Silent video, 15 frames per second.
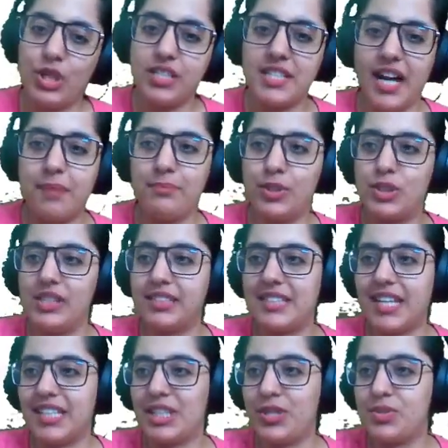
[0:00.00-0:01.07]
good, Abdul.
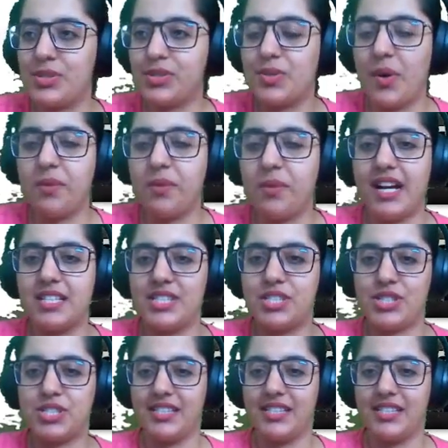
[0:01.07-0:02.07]
Thank you so much.